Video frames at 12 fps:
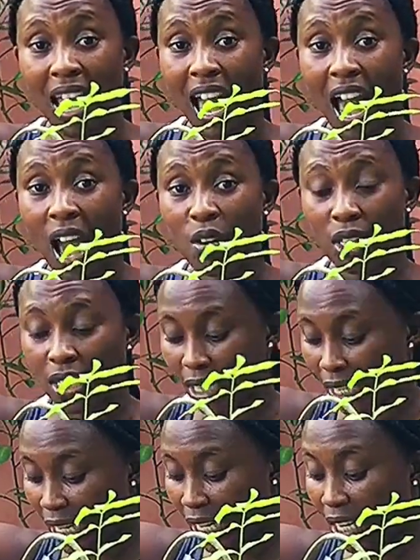I was
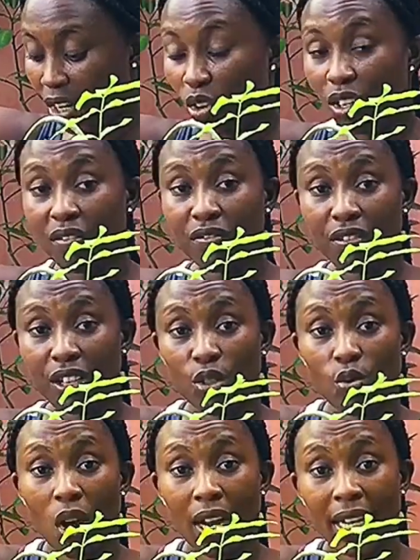cleaning out the fridge
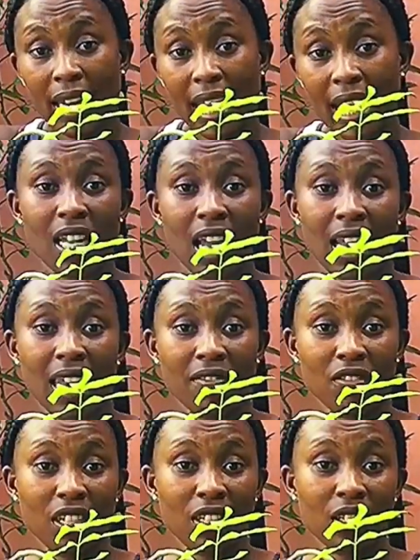one day. I
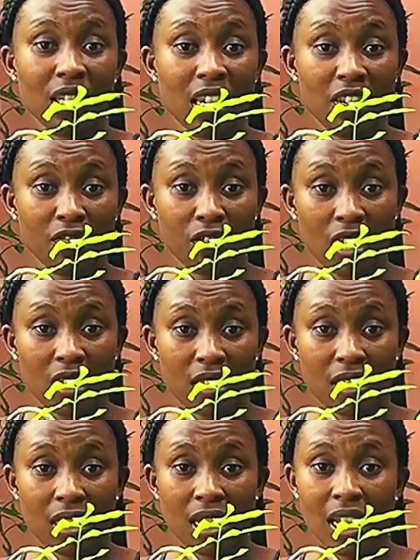left it to defrost
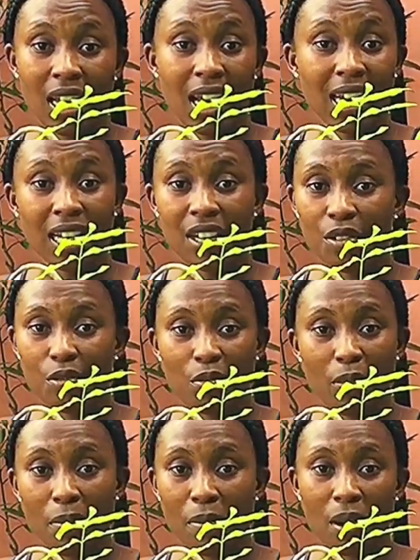and I didn't
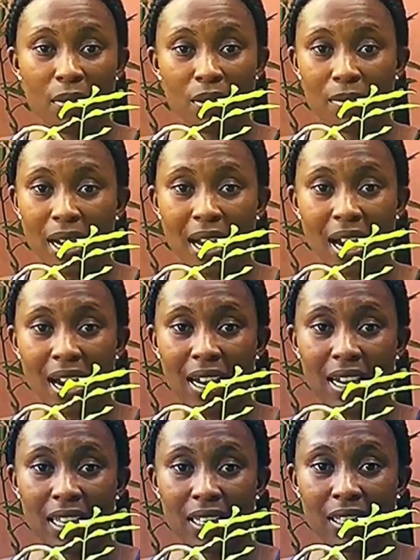remember about my
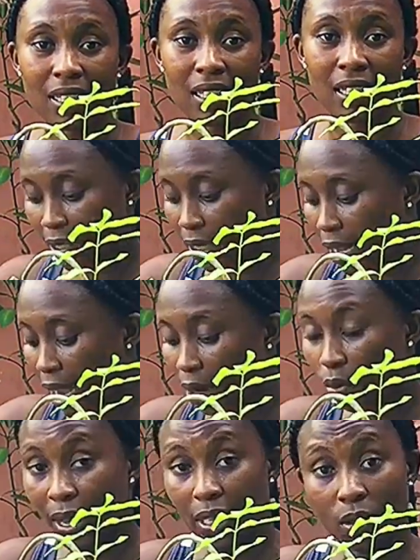garlics
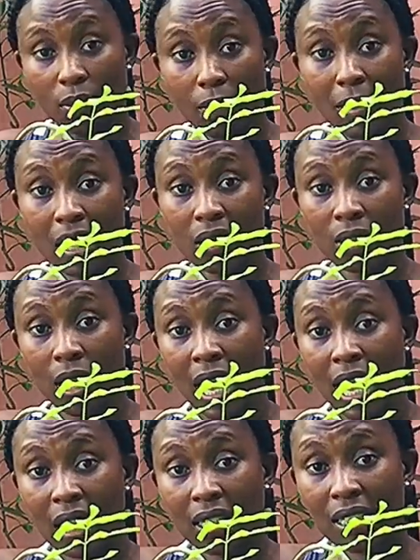and wet up the bag, so I
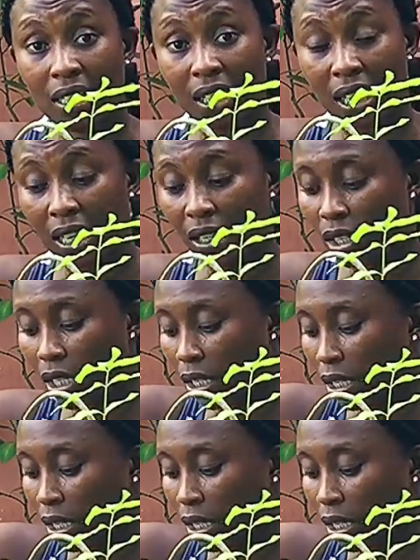had to change it.